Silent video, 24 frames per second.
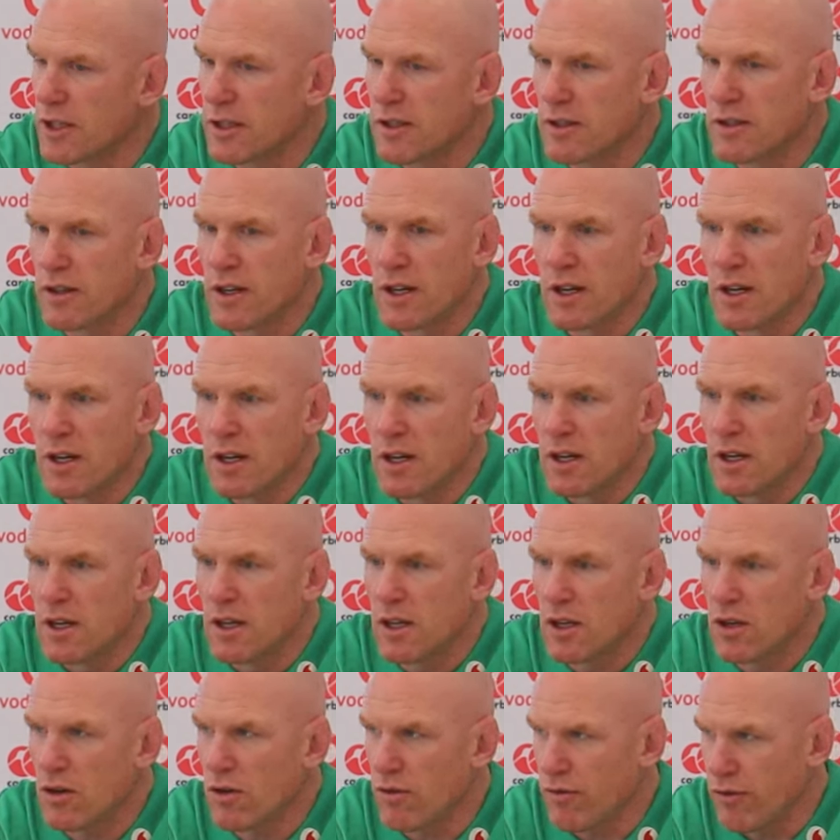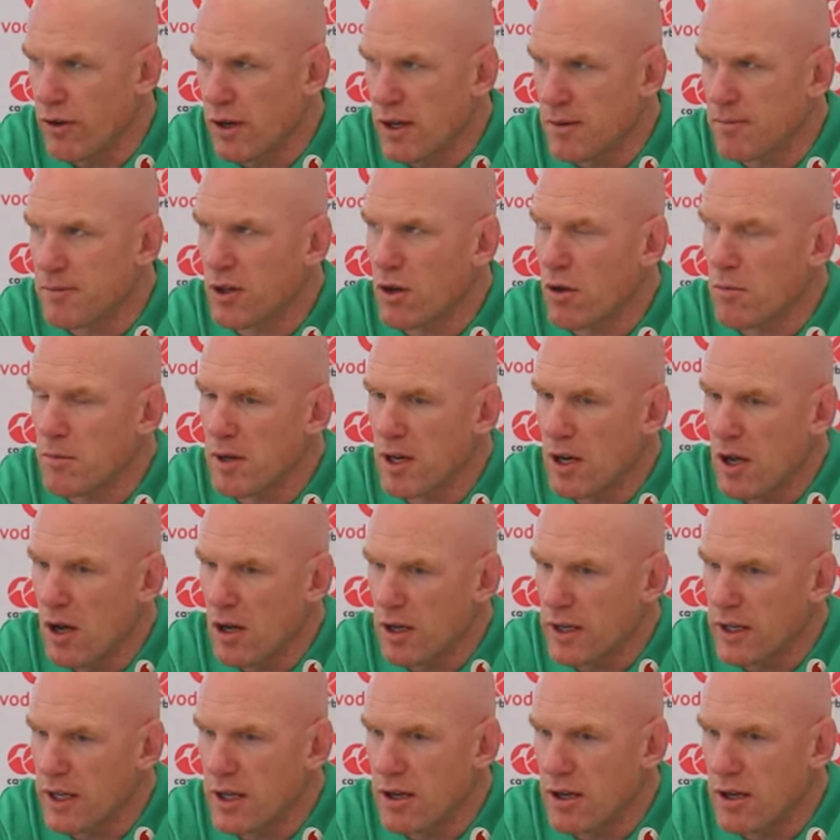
And, you know, for him to come along